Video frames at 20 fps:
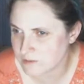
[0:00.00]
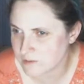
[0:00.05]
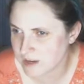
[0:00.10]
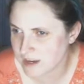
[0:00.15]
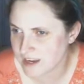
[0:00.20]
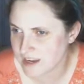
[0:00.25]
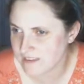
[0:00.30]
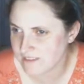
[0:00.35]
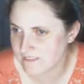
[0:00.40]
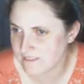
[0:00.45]

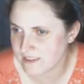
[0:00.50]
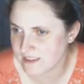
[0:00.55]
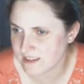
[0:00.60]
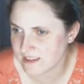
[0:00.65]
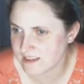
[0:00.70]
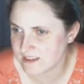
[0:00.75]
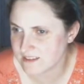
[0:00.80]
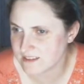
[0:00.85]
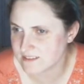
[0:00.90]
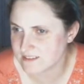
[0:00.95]
behind
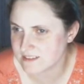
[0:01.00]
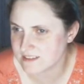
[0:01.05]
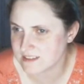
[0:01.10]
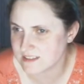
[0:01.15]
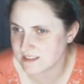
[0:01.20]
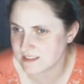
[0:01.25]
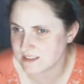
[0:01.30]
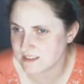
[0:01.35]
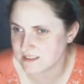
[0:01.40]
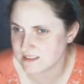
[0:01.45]
these
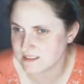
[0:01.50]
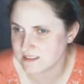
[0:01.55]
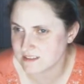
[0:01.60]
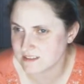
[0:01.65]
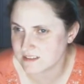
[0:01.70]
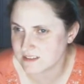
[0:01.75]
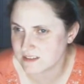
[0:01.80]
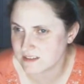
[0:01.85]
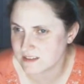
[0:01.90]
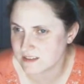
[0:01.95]
is